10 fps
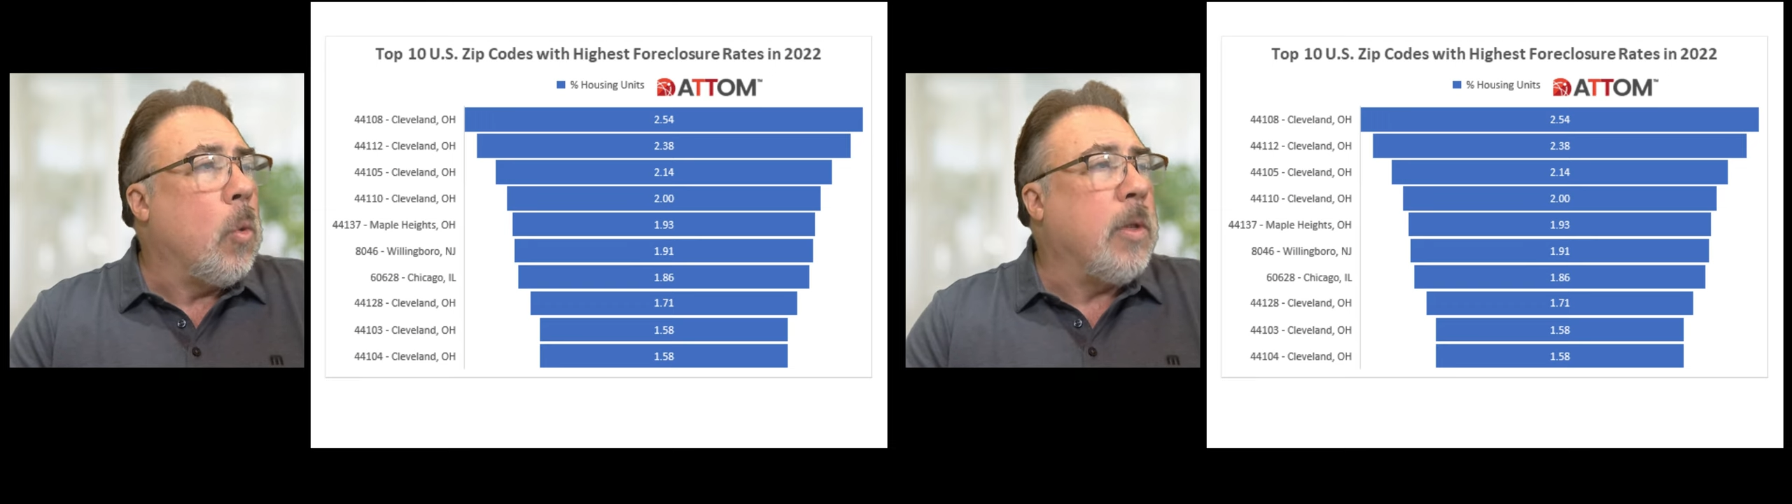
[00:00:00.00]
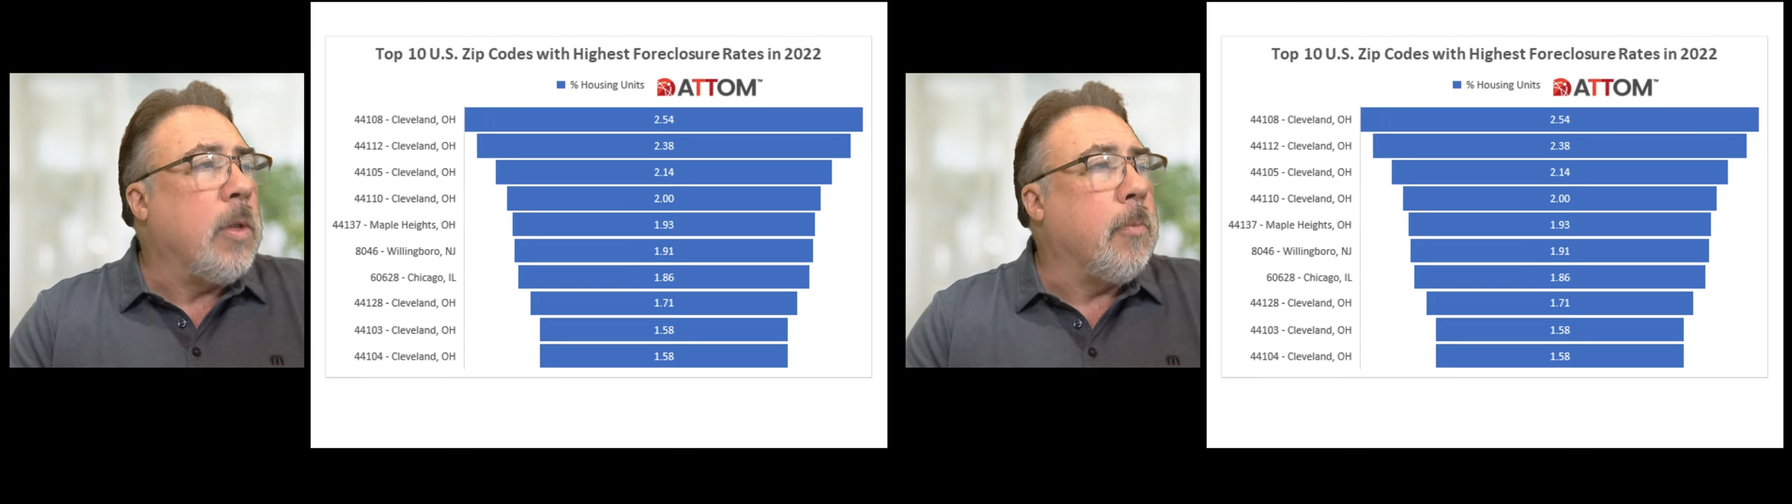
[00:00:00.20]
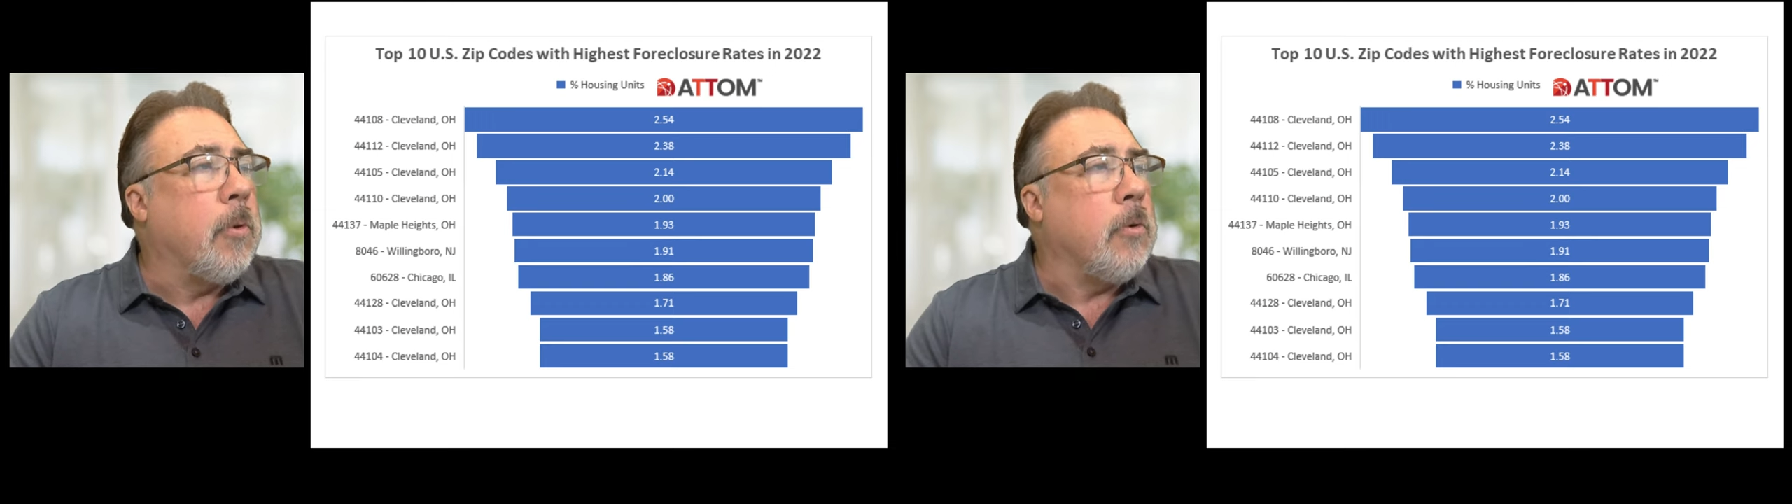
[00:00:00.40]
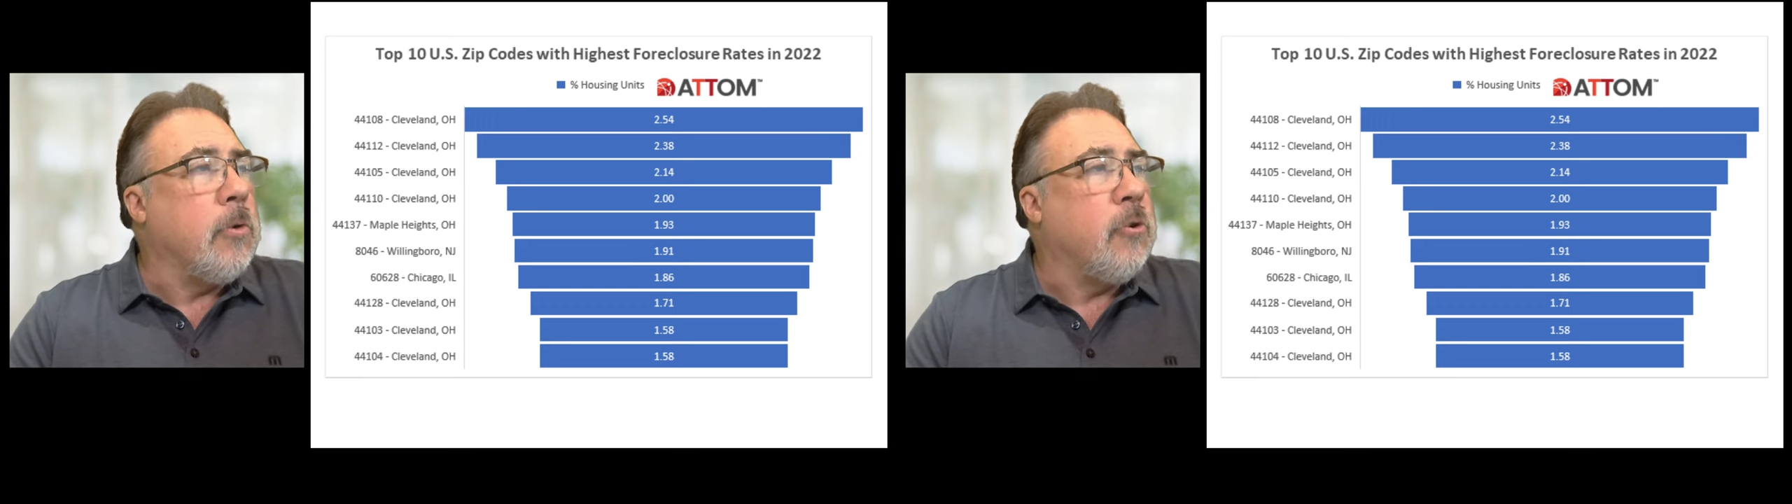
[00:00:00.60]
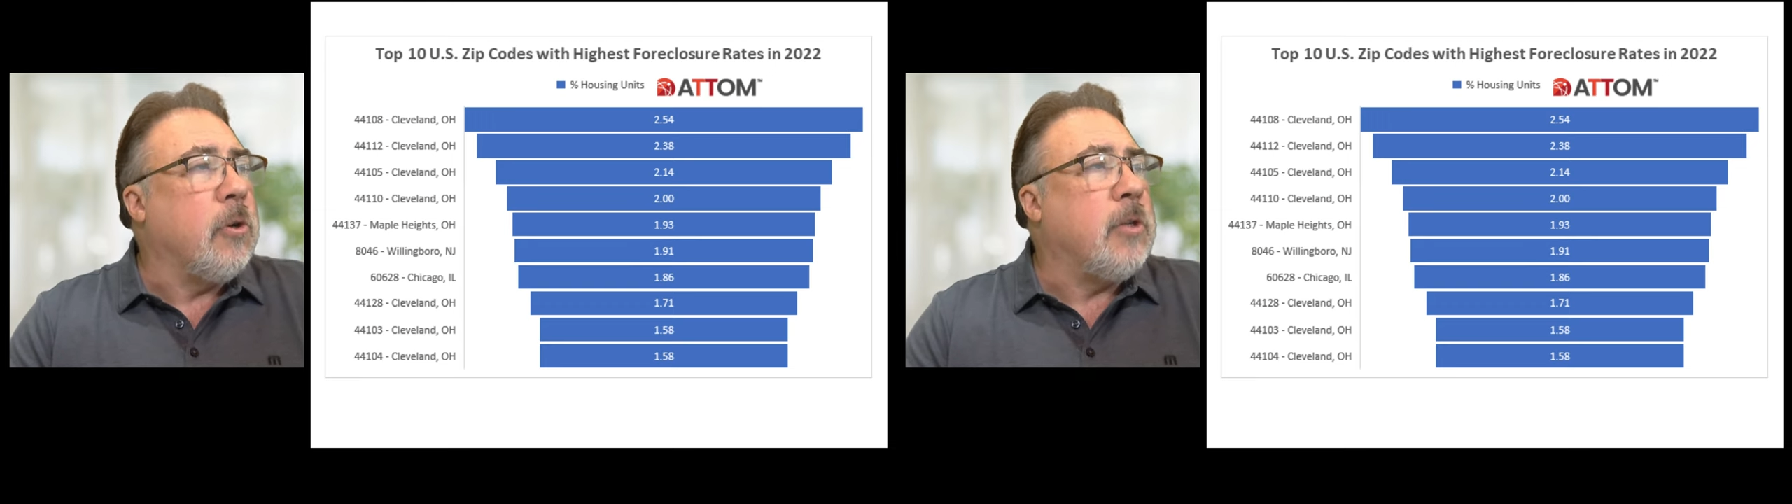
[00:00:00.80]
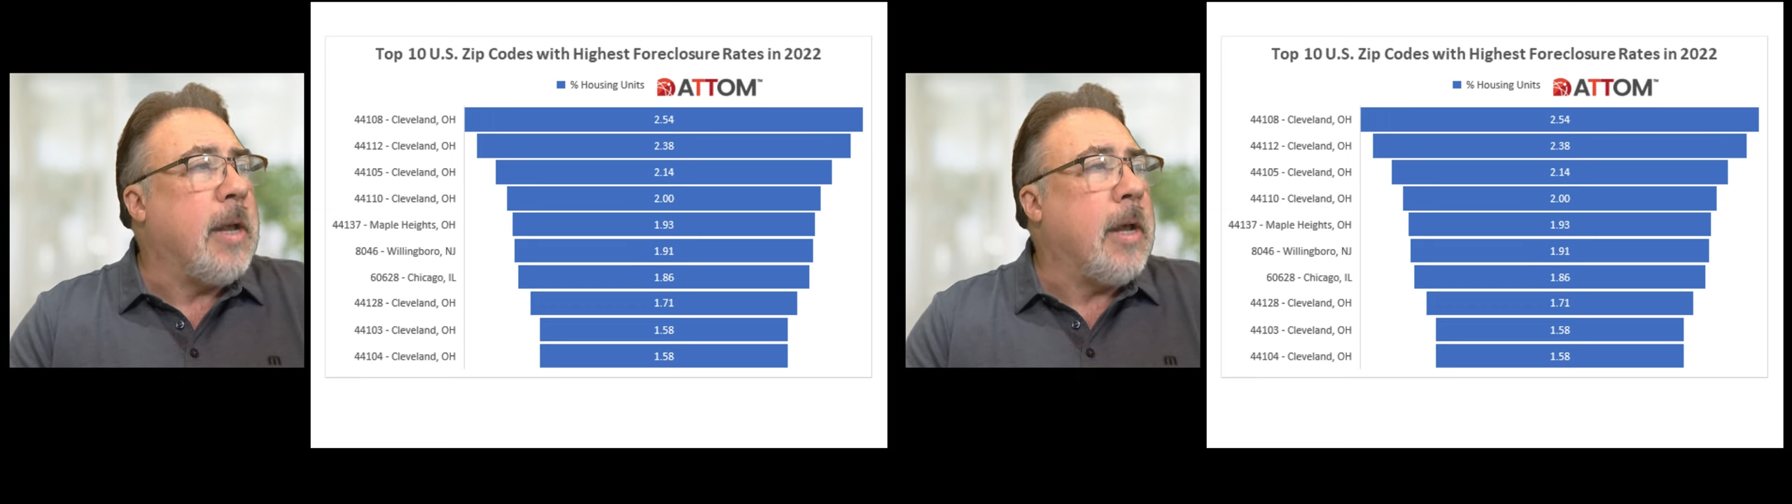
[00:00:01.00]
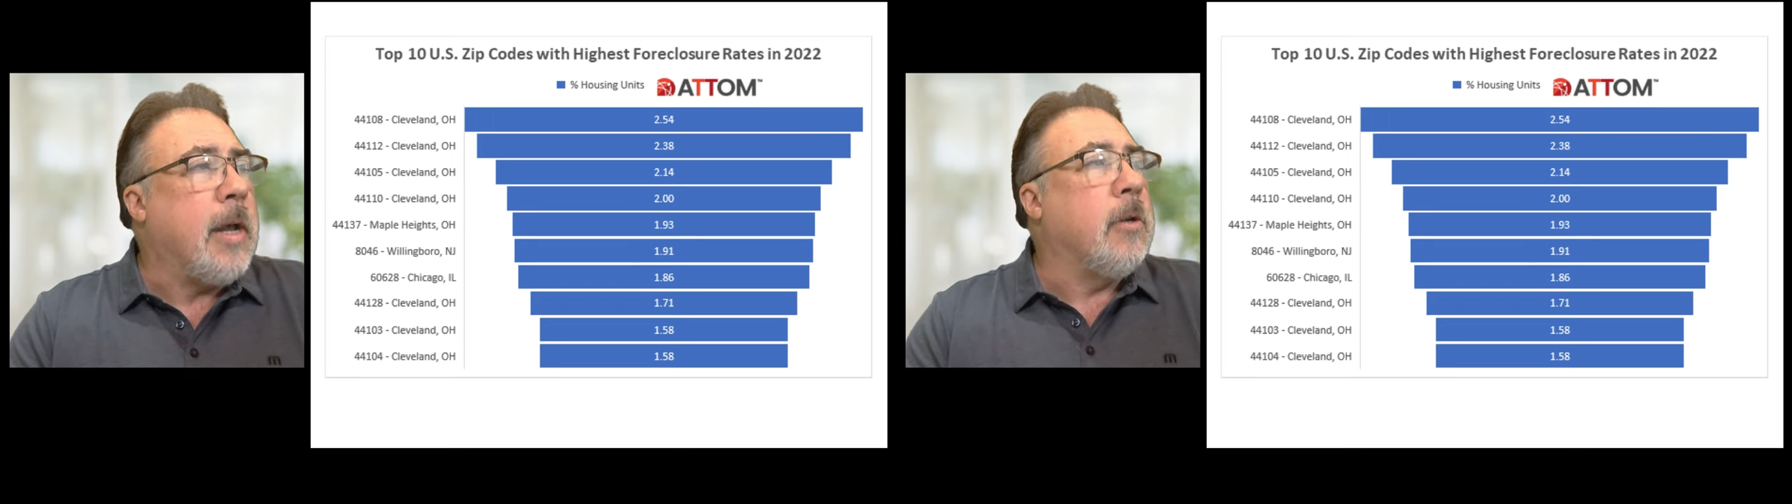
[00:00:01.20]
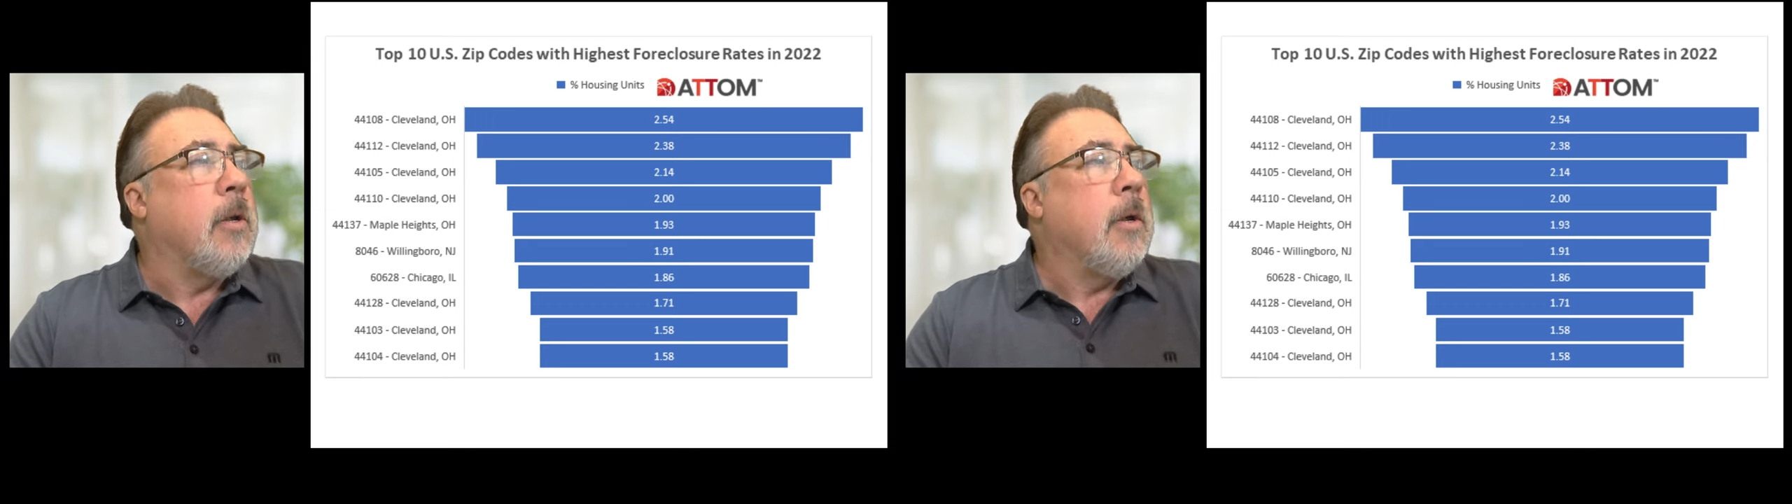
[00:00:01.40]
Williamsburg, New Jersey,
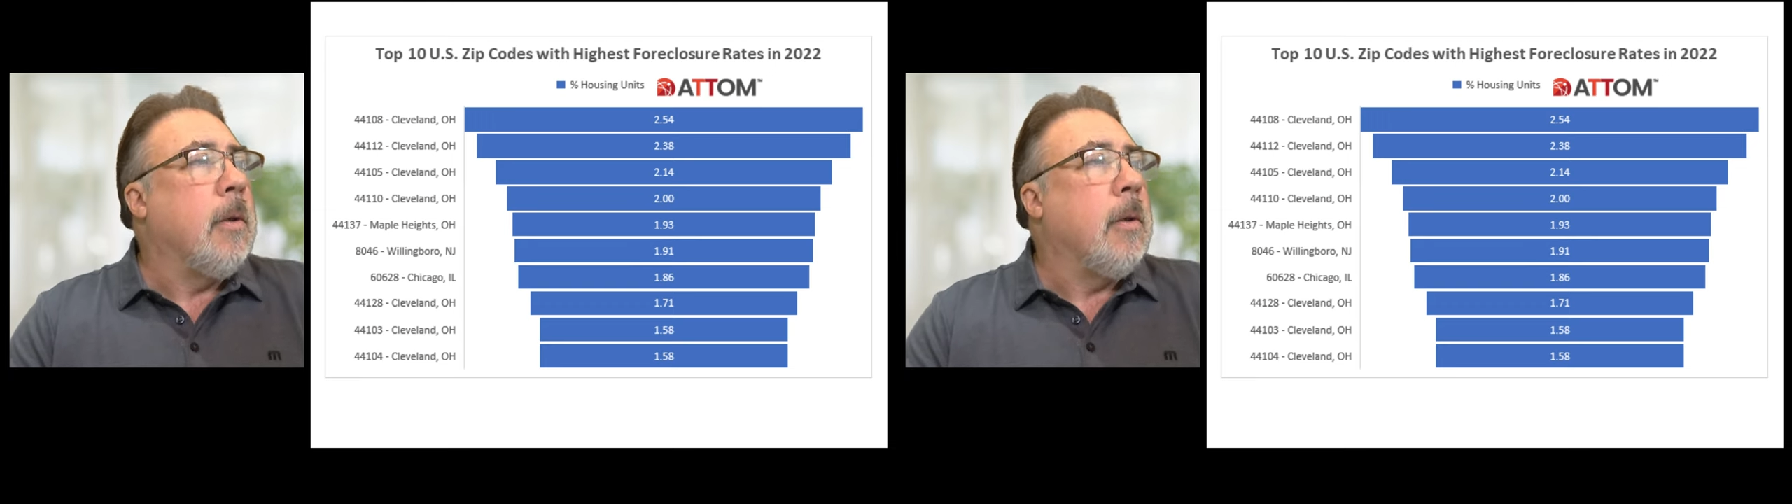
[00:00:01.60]
and